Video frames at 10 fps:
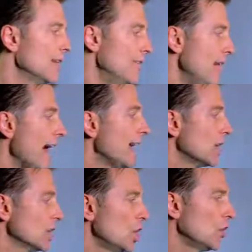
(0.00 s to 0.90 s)
That
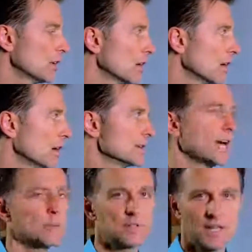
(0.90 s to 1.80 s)
alone can cause
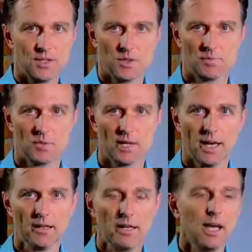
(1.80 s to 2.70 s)
hypertension,
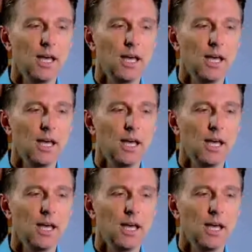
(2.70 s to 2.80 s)
okay?